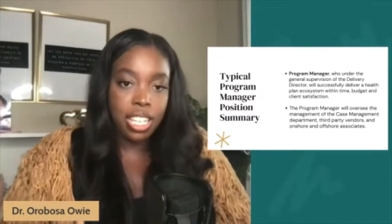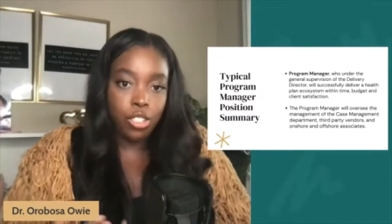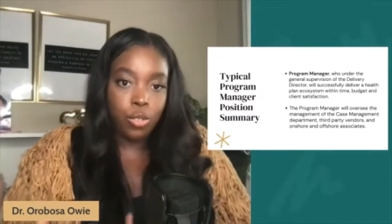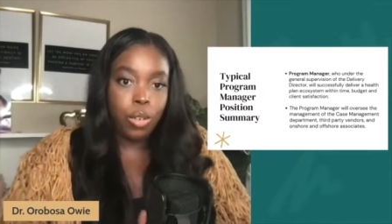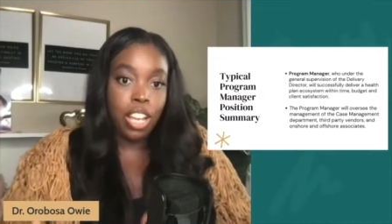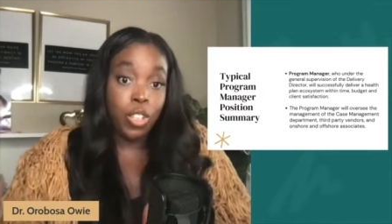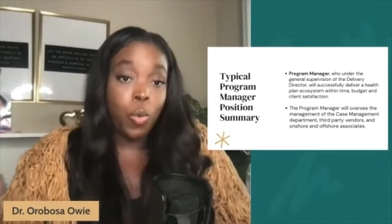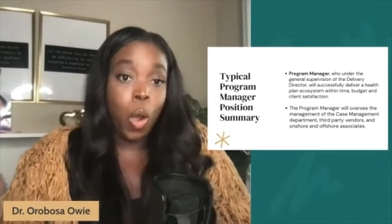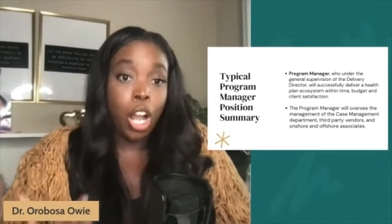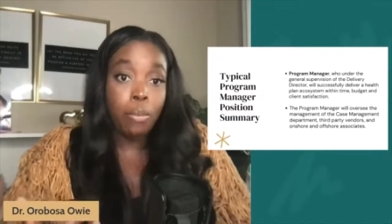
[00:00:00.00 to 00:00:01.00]

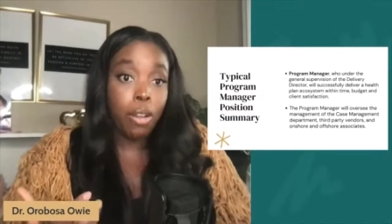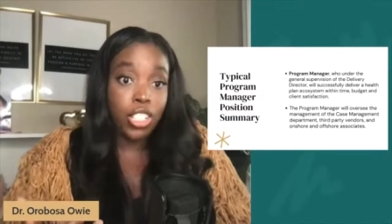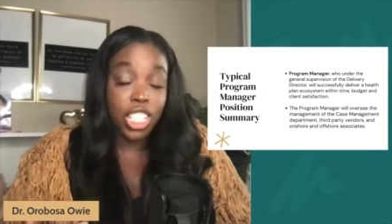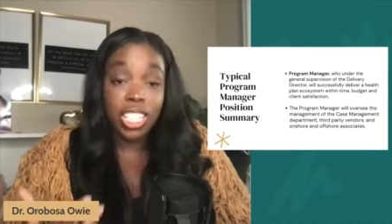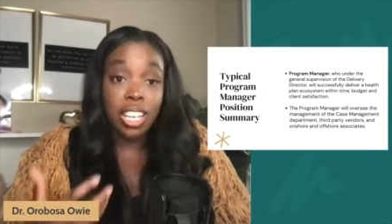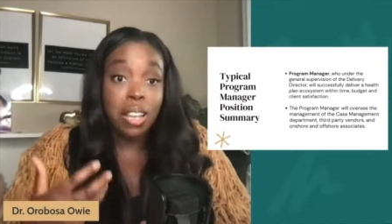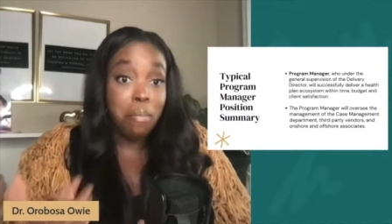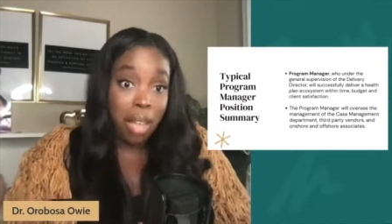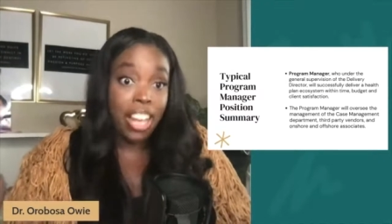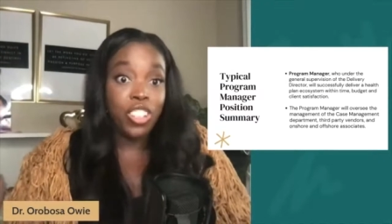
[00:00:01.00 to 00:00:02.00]
You are a project
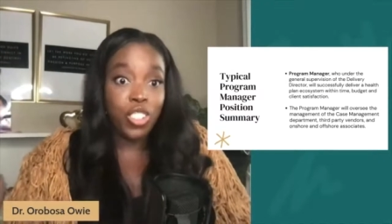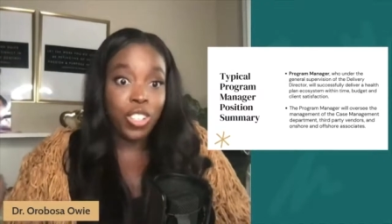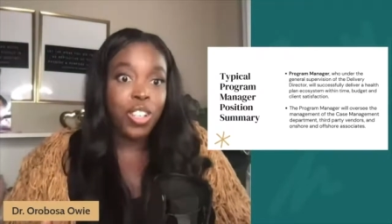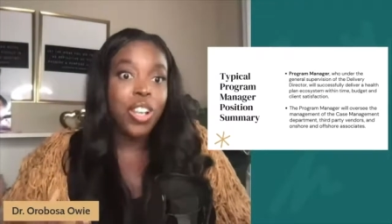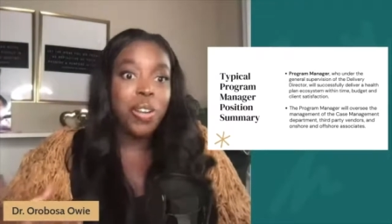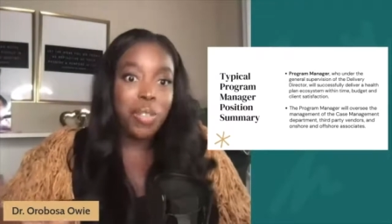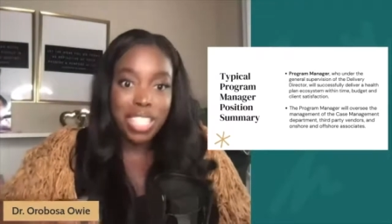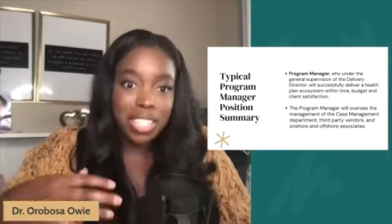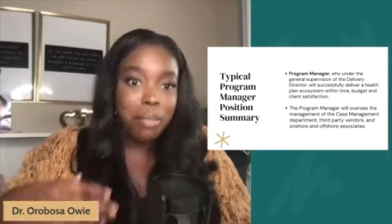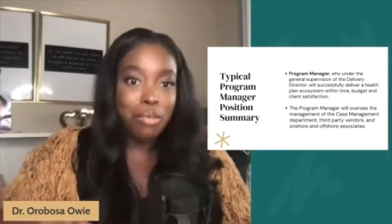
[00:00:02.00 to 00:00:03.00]
manager
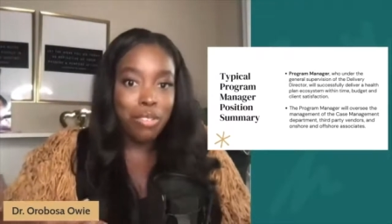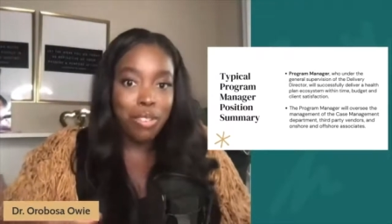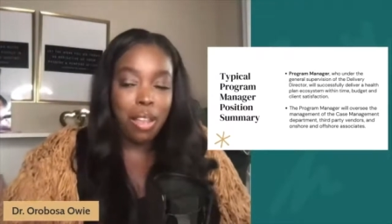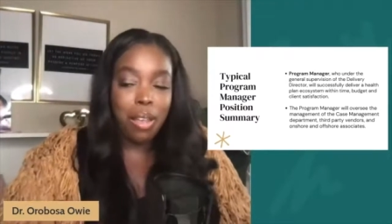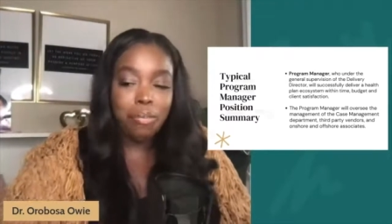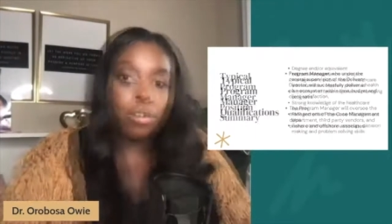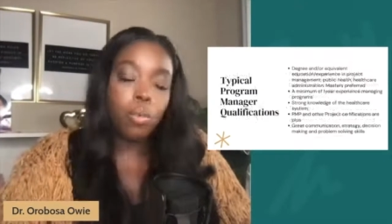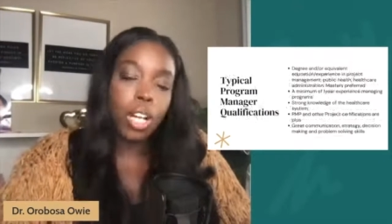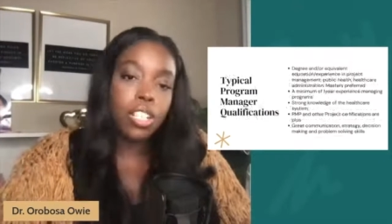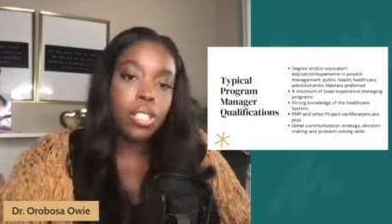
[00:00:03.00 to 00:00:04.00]
within a program.
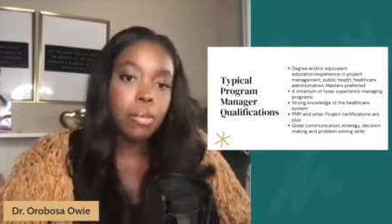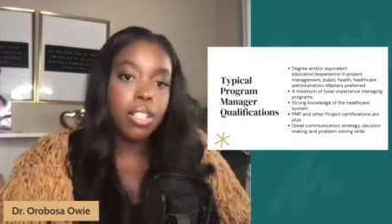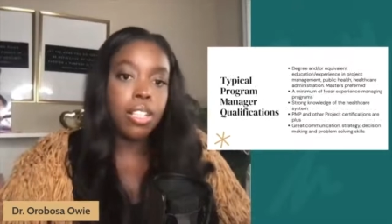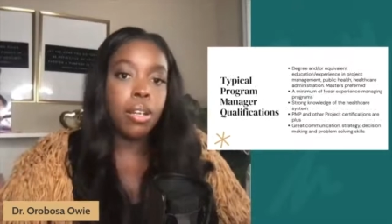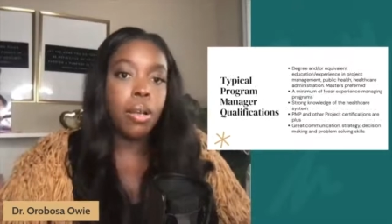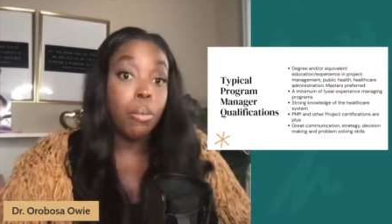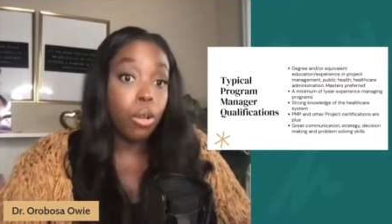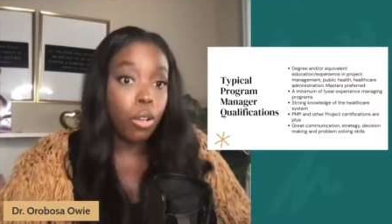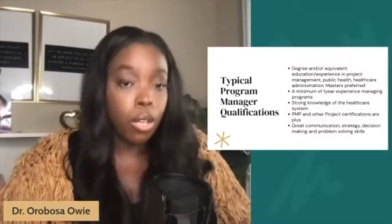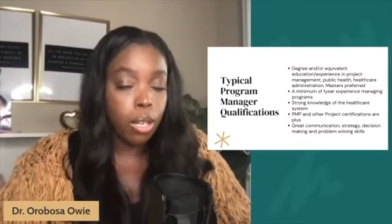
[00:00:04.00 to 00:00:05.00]
What are some of the
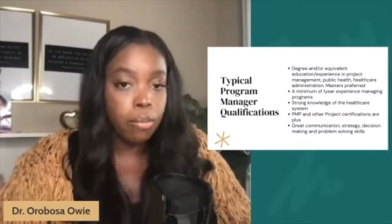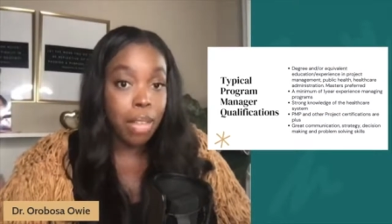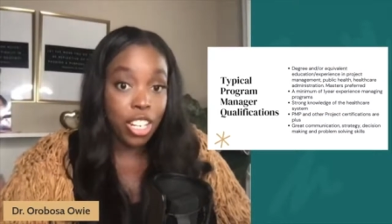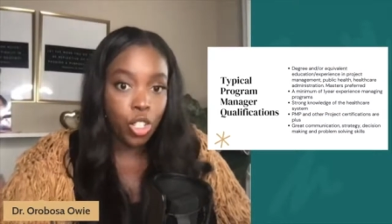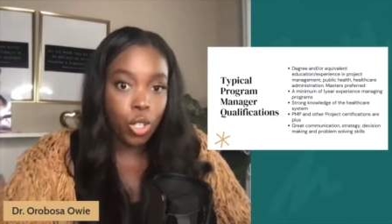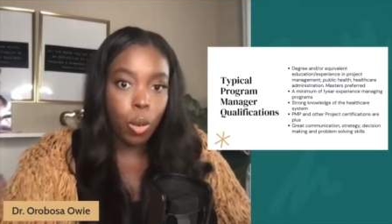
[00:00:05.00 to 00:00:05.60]
program manager